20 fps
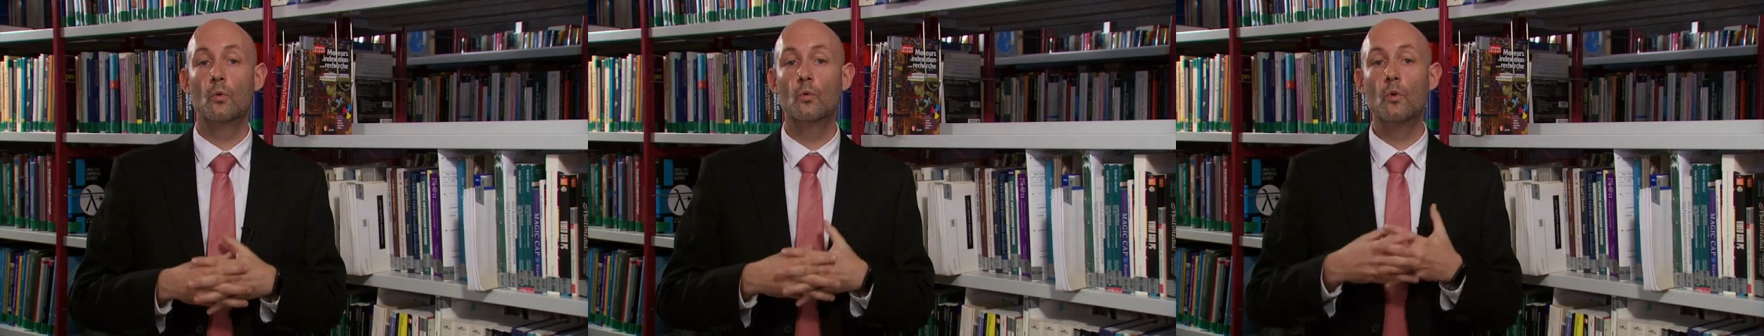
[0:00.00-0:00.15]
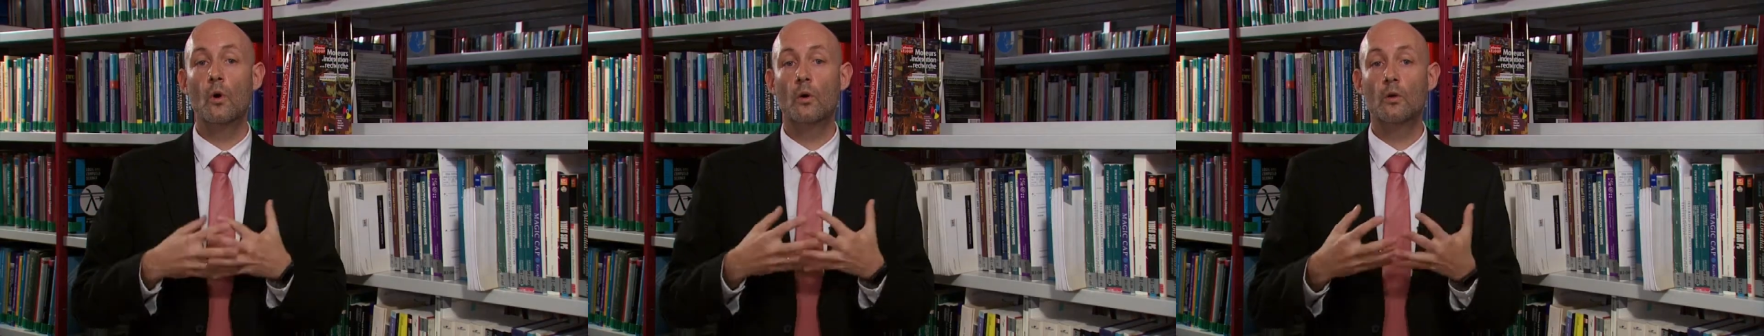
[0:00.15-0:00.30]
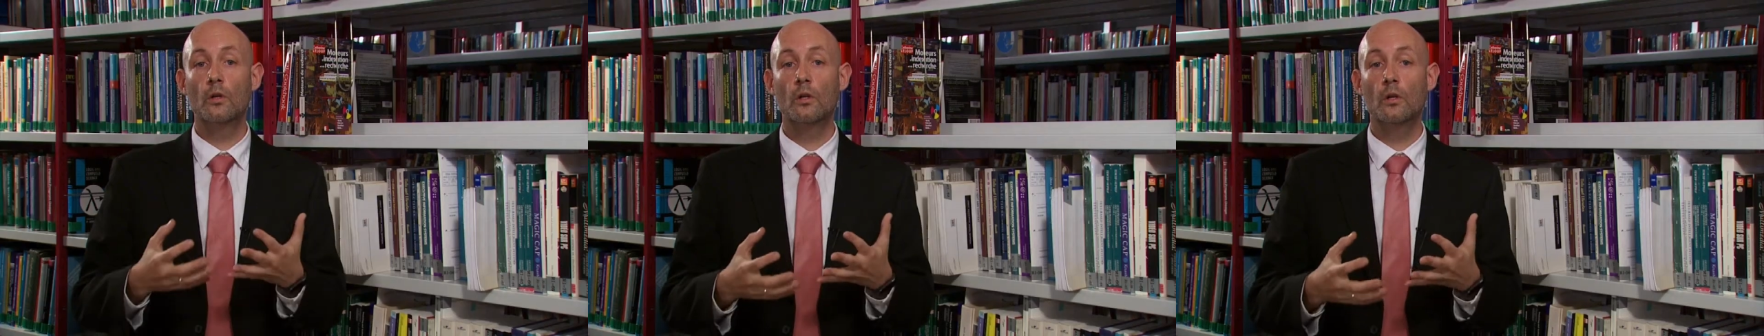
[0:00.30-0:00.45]

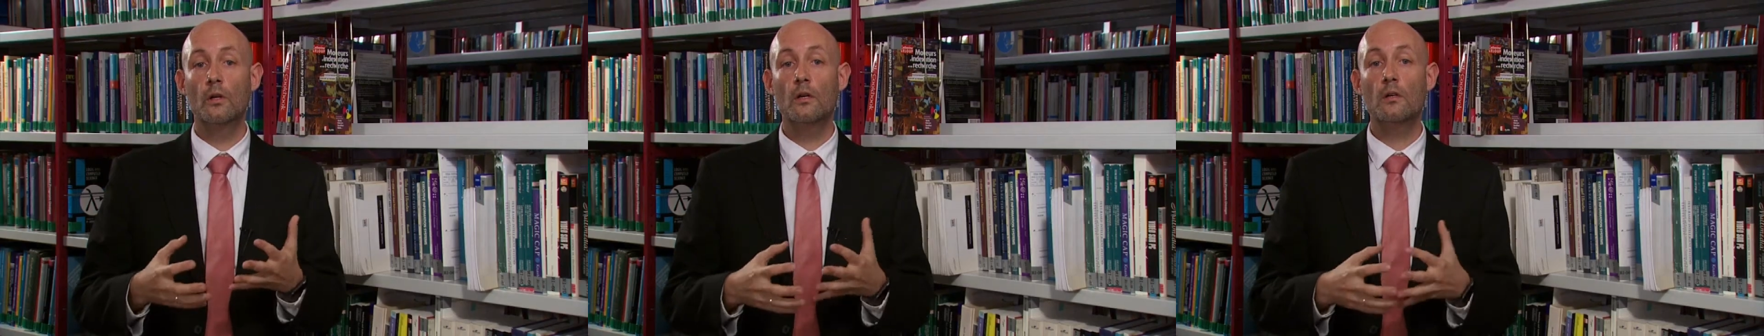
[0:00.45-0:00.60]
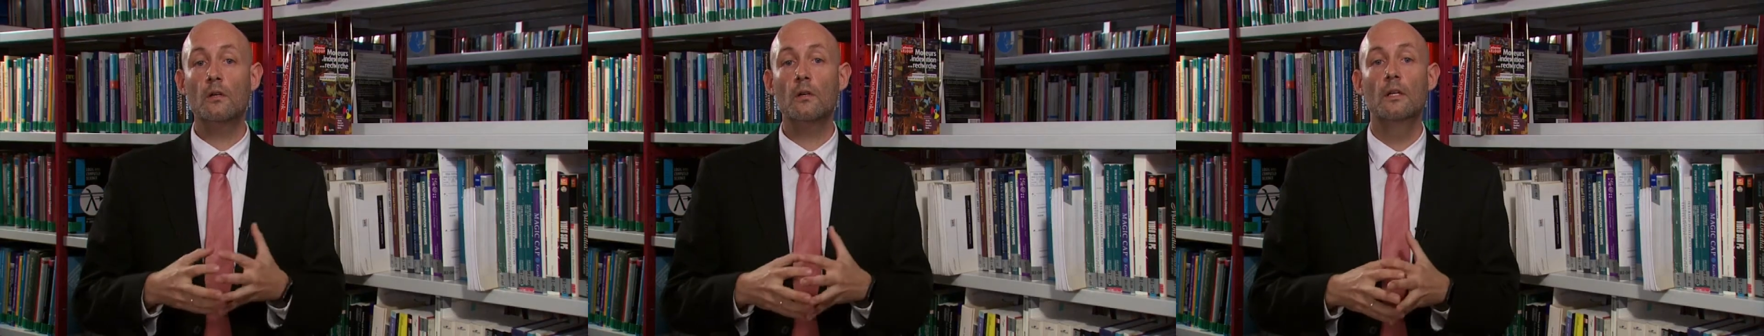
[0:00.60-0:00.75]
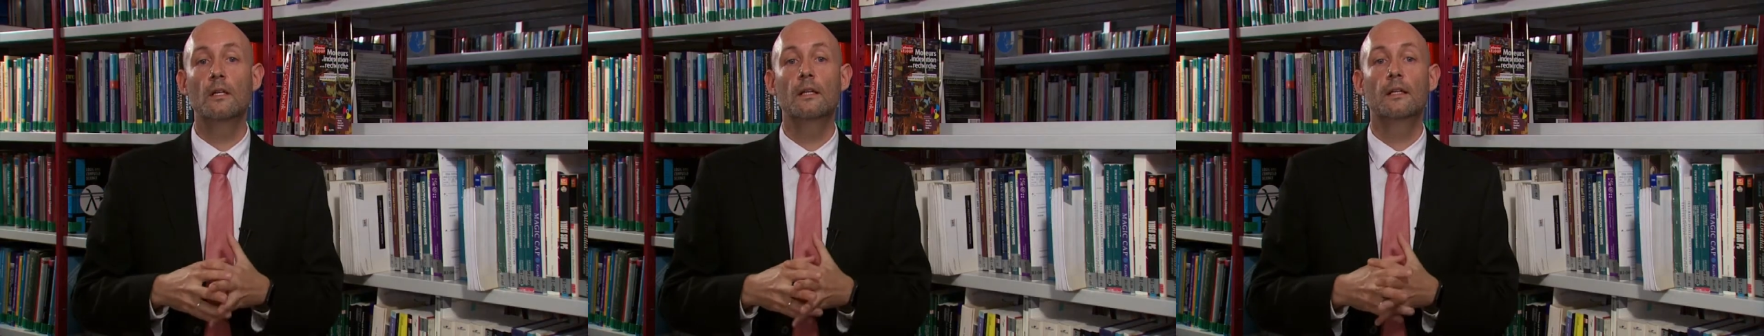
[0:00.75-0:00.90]
Or will
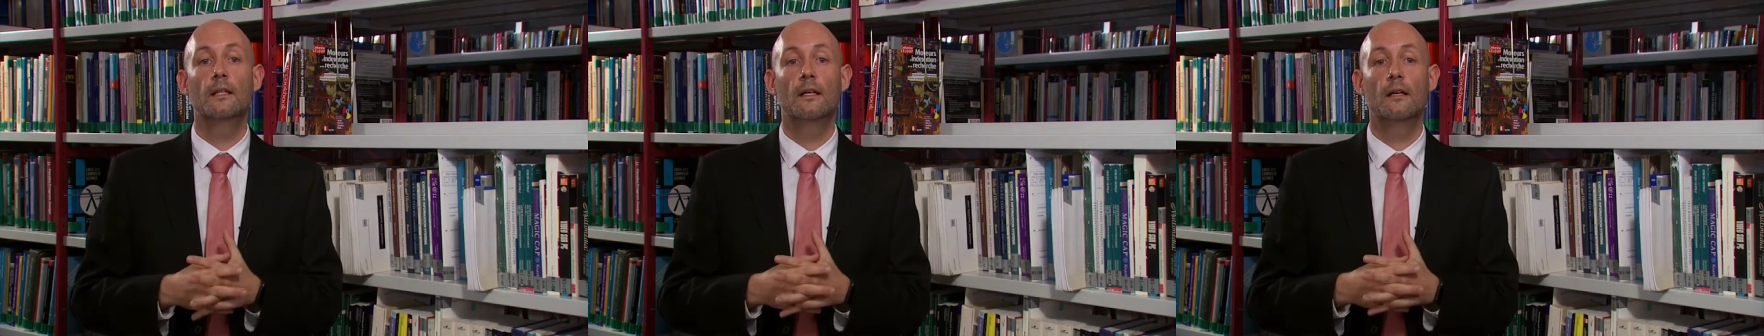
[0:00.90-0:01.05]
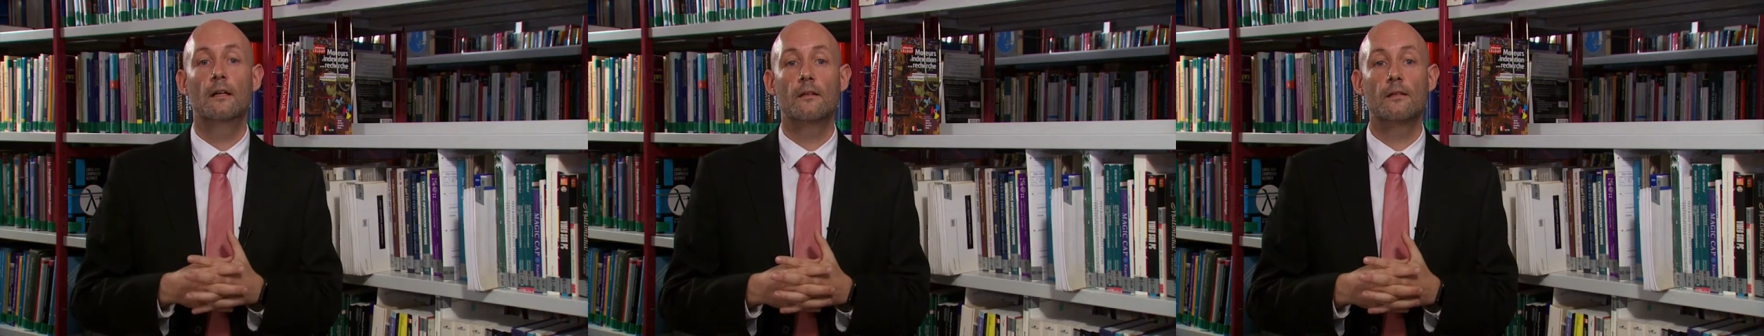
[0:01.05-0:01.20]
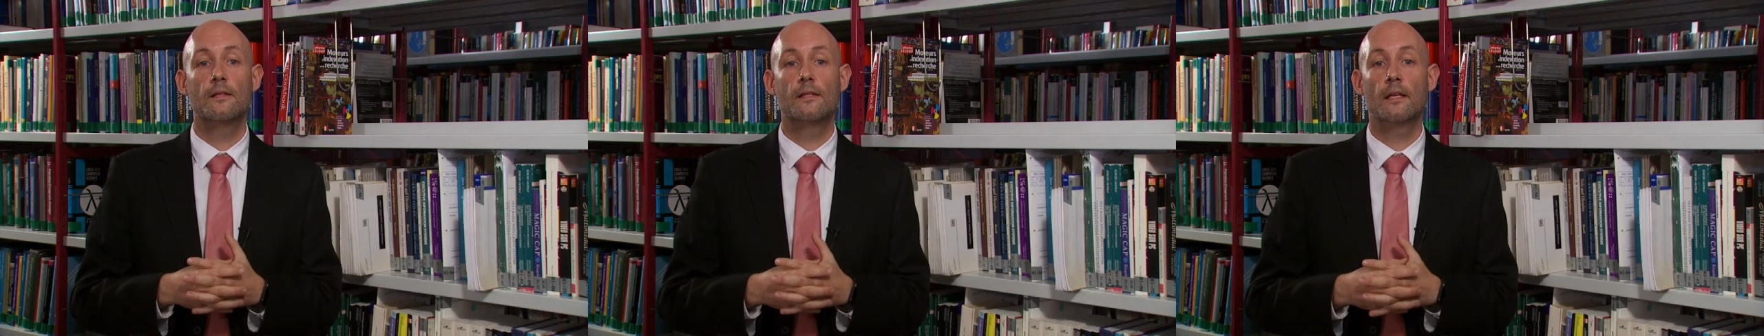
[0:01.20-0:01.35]
these
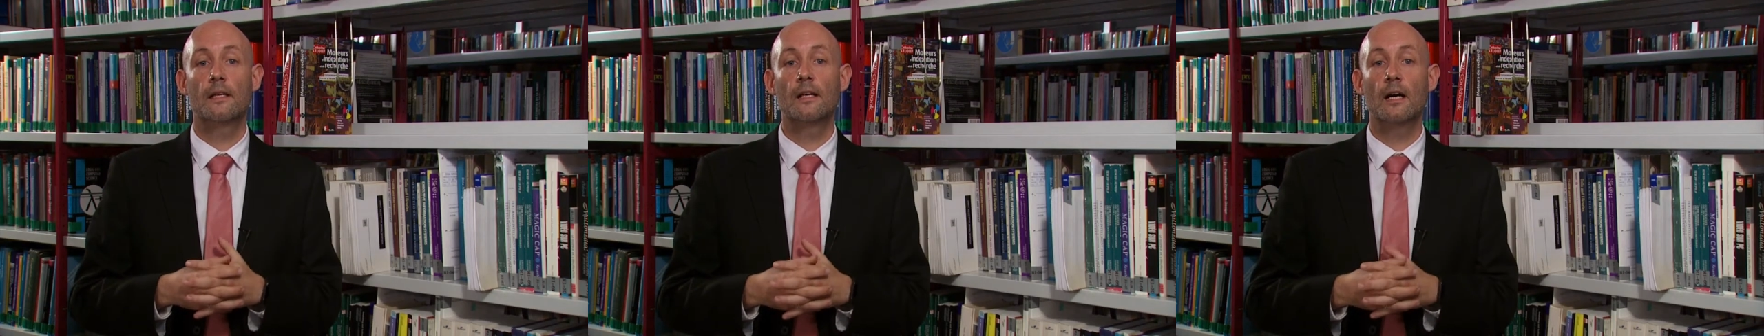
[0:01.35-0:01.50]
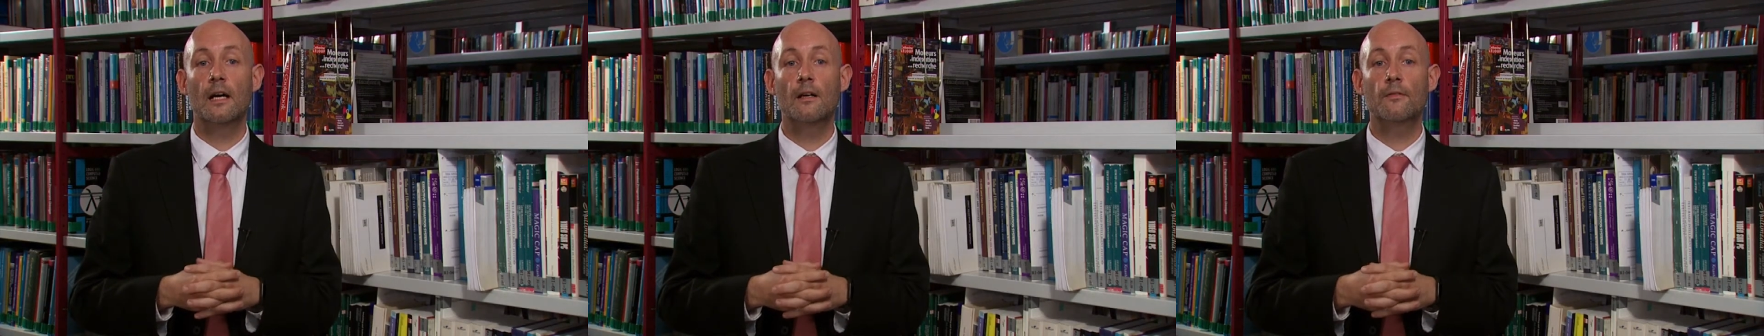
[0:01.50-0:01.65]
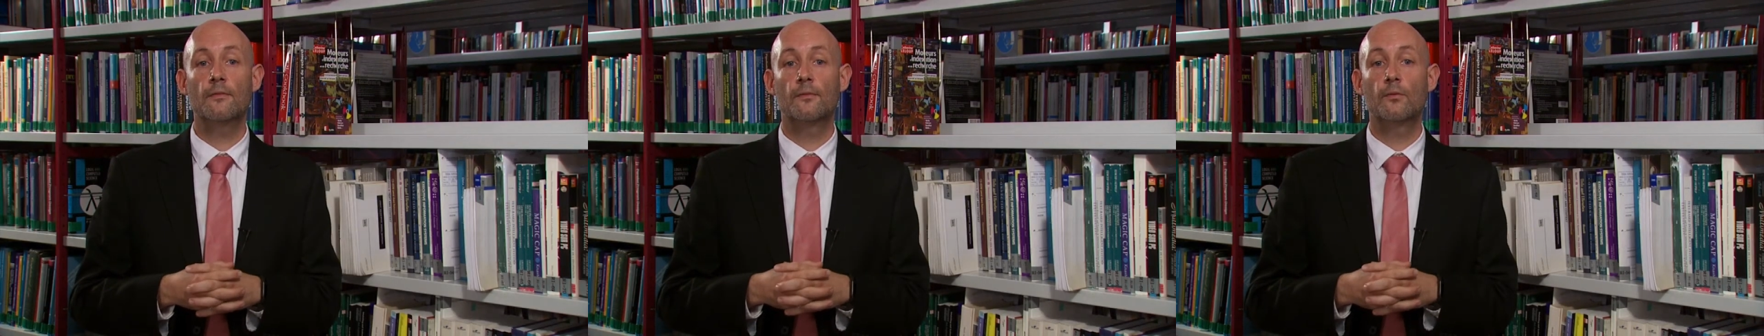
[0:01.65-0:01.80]
graphs
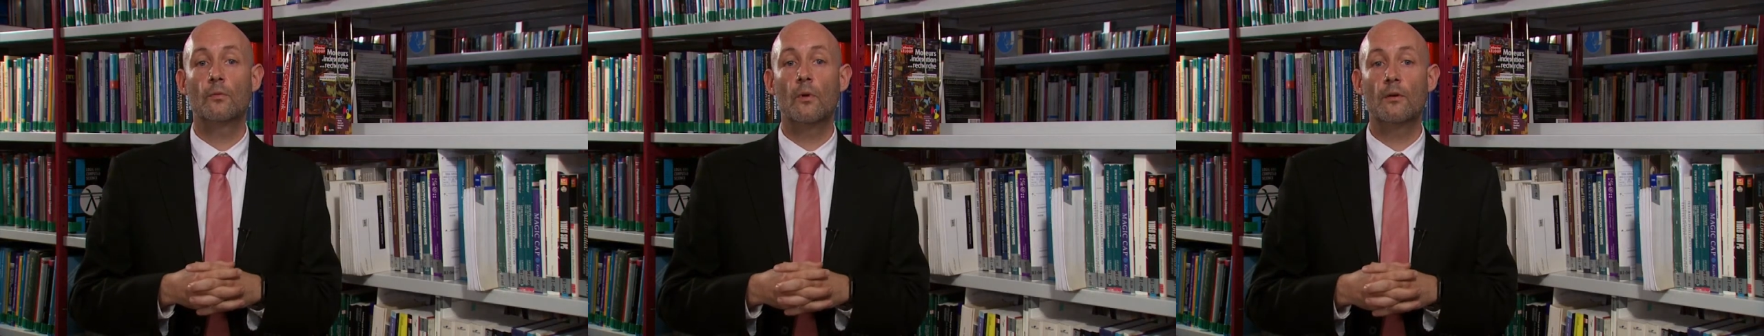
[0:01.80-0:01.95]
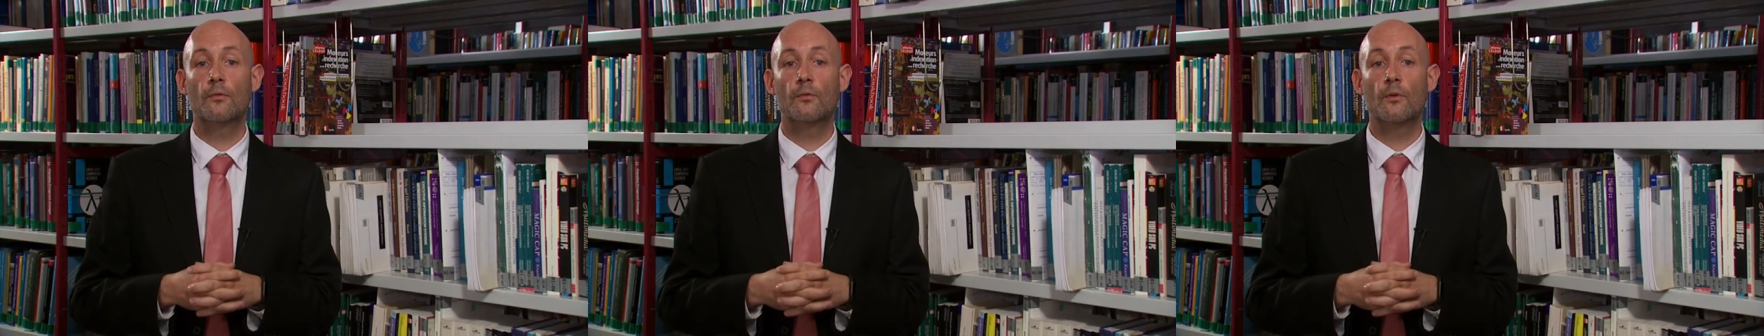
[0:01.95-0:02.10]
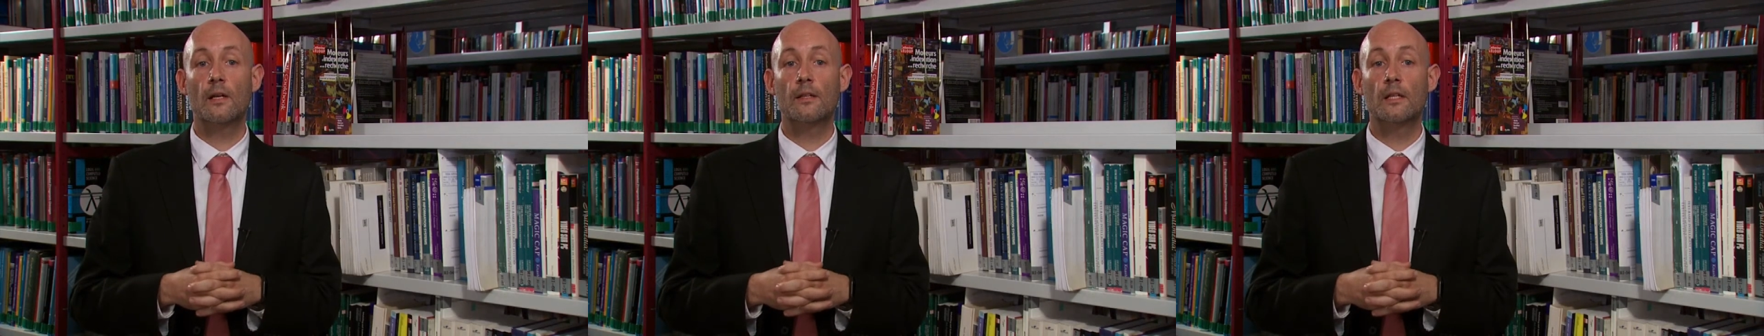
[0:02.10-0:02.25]
exchange
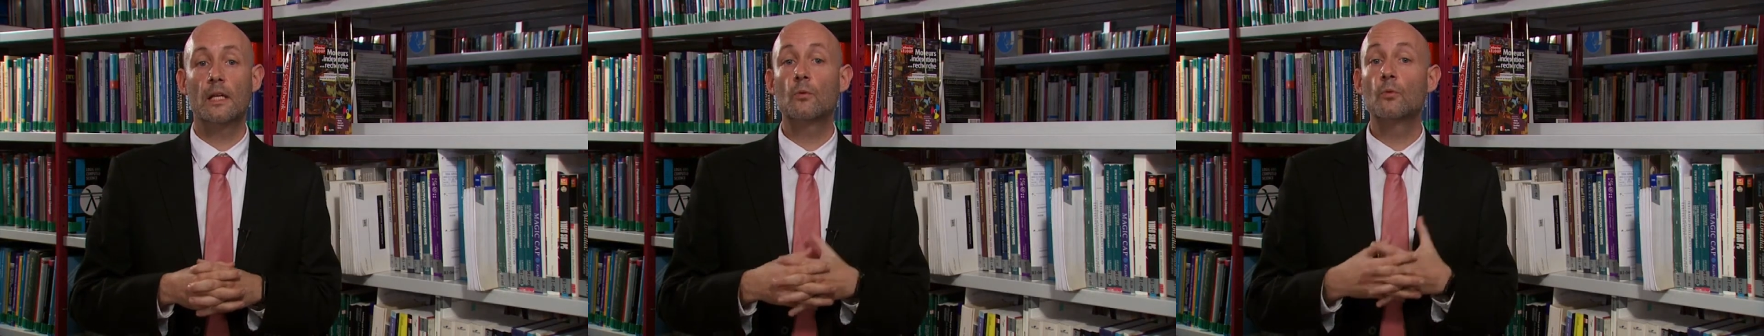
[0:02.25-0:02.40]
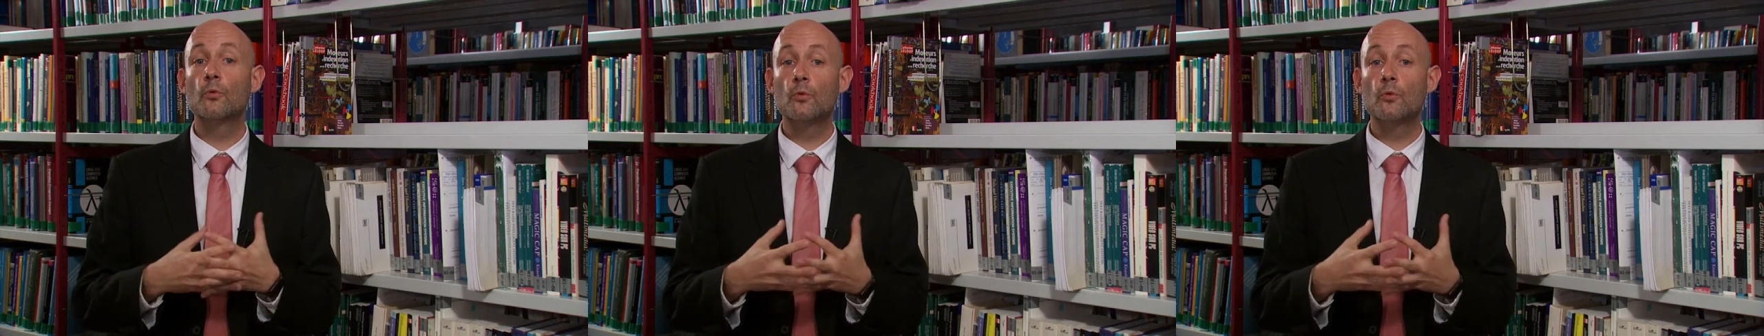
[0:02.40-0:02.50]
content?